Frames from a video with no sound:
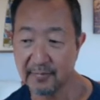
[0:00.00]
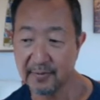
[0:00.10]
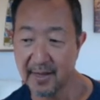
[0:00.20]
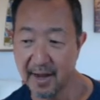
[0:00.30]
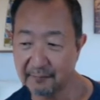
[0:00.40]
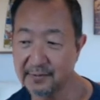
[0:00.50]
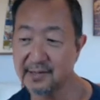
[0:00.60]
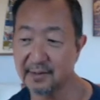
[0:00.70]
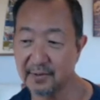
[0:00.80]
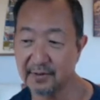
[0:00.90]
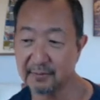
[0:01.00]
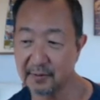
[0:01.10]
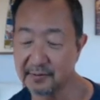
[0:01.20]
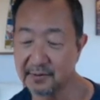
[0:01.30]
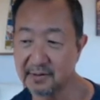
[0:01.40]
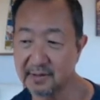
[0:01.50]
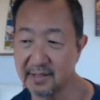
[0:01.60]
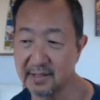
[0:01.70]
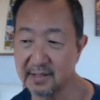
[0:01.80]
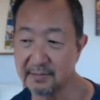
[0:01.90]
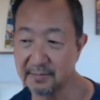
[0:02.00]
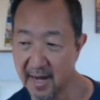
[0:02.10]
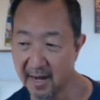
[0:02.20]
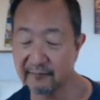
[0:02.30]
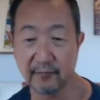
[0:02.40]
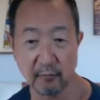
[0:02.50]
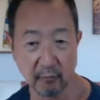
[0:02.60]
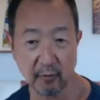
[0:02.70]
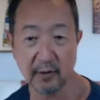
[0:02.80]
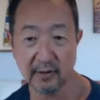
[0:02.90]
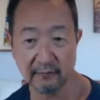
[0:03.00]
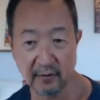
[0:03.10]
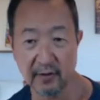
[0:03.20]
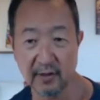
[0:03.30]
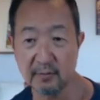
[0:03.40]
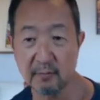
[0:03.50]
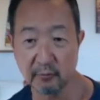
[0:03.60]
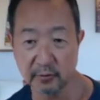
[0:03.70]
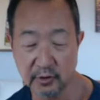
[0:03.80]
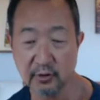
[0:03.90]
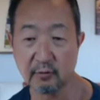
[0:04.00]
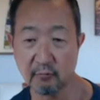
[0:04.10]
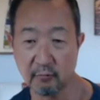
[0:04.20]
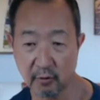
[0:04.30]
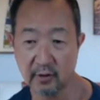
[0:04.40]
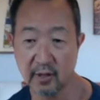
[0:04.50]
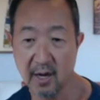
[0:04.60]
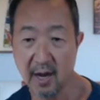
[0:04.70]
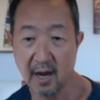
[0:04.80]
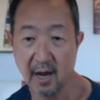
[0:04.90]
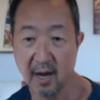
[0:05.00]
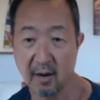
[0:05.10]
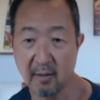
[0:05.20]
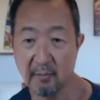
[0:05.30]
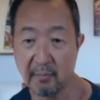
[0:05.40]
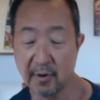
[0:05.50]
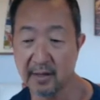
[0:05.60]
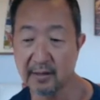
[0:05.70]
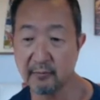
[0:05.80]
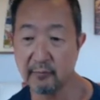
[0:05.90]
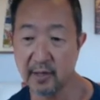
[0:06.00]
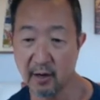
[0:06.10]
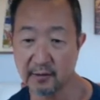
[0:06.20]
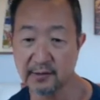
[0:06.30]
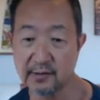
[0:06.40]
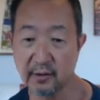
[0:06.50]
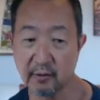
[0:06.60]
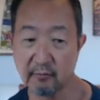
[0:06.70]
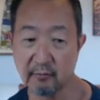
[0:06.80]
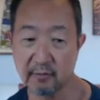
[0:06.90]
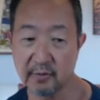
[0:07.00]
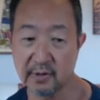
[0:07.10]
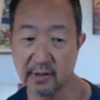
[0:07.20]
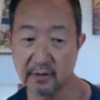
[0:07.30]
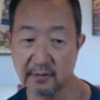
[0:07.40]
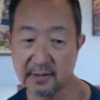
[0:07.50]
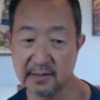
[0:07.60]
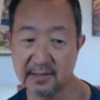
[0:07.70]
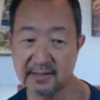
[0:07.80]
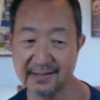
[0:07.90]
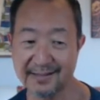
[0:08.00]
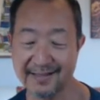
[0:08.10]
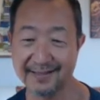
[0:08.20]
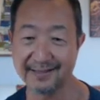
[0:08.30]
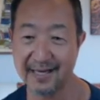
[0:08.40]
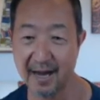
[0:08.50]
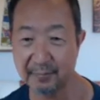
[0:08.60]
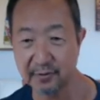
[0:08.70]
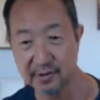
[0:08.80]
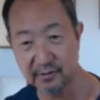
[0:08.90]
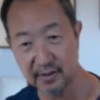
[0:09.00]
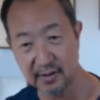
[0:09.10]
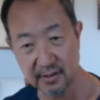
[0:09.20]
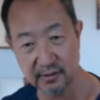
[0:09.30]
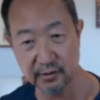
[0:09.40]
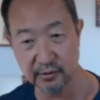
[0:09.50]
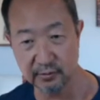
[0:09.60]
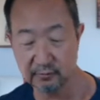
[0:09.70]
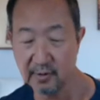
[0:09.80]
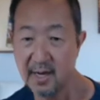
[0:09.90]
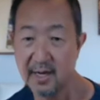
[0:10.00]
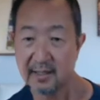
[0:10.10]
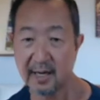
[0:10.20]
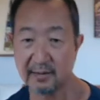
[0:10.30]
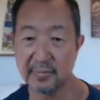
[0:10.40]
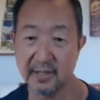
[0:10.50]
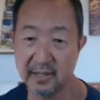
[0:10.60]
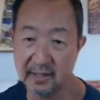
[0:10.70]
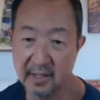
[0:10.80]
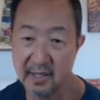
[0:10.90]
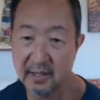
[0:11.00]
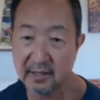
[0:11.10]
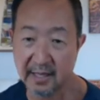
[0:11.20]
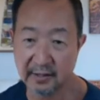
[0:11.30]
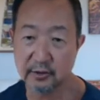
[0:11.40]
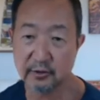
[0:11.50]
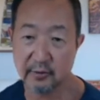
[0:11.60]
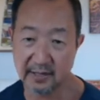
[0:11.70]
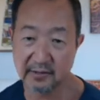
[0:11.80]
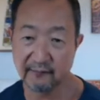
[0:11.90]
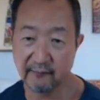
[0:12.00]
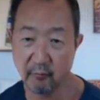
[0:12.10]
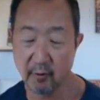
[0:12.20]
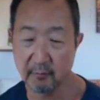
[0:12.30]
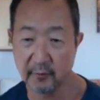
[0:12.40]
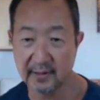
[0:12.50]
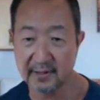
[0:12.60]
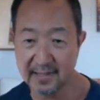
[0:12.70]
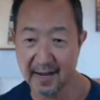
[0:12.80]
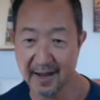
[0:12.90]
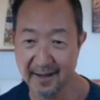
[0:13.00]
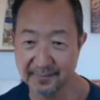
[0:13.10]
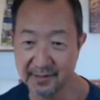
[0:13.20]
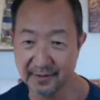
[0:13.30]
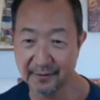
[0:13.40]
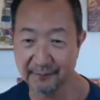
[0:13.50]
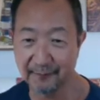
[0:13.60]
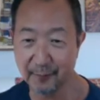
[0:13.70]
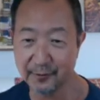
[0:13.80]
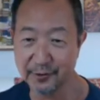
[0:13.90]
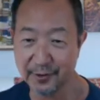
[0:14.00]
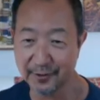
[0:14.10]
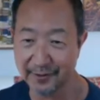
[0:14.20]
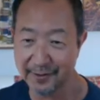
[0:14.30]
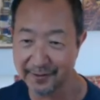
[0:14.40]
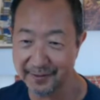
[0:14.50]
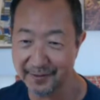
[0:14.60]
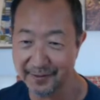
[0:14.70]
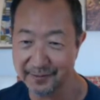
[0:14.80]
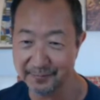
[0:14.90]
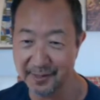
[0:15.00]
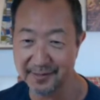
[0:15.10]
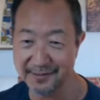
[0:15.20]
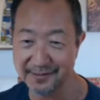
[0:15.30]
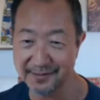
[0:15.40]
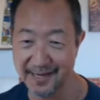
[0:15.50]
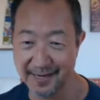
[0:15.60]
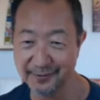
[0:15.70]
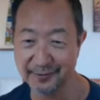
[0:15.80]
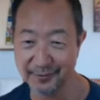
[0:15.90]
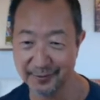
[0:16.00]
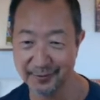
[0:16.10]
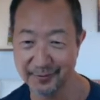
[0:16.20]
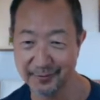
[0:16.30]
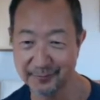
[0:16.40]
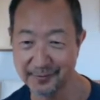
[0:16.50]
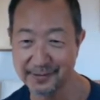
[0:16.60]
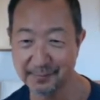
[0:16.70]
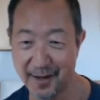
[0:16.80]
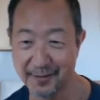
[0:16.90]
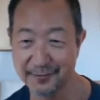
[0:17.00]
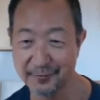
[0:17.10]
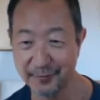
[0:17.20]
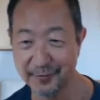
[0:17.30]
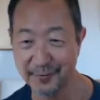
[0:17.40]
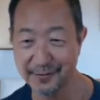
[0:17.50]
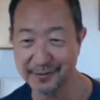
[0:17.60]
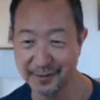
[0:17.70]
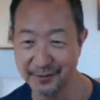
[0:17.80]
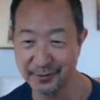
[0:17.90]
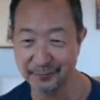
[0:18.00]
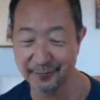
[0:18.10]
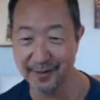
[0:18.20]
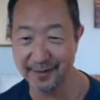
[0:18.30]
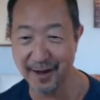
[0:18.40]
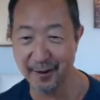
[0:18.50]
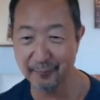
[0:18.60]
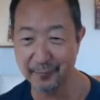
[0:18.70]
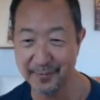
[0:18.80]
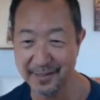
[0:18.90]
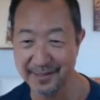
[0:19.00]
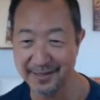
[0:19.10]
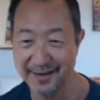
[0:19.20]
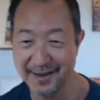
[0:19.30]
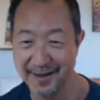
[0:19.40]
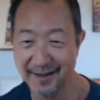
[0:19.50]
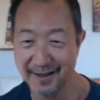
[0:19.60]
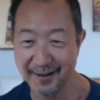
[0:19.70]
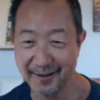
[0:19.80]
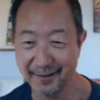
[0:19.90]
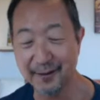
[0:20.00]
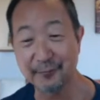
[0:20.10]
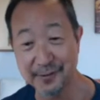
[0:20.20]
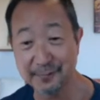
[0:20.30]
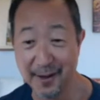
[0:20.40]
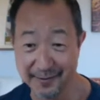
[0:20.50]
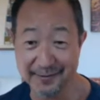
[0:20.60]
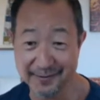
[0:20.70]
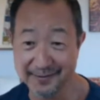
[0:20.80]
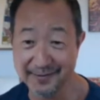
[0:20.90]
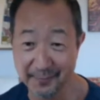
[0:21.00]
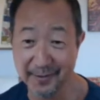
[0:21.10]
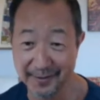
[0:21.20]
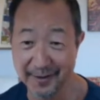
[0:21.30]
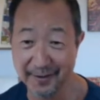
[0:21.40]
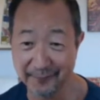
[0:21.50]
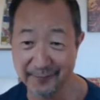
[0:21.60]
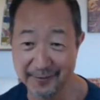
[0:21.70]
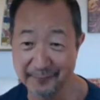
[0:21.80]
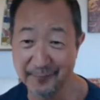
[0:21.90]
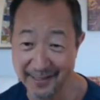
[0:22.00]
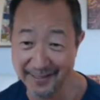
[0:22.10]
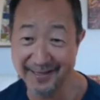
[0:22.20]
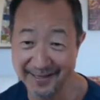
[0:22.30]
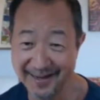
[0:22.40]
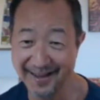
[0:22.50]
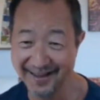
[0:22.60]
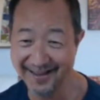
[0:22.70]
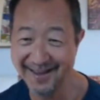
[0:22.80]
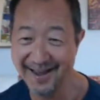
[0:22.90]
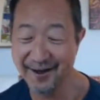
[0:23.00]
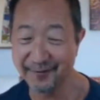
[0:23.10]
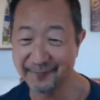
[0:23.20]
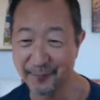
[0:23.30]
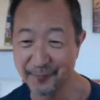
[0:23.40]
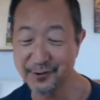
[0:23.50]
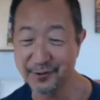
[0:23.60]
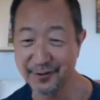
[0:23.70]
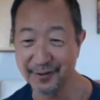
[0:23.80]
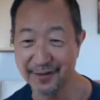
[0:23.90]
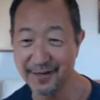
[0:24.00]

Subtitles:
that was some of the most impactful work and very emotional work. But we also, see this opportunity to kind of transform with the times. Unfortunately, to be a disaster response organization right now would be like responding to something every week, unfortunately.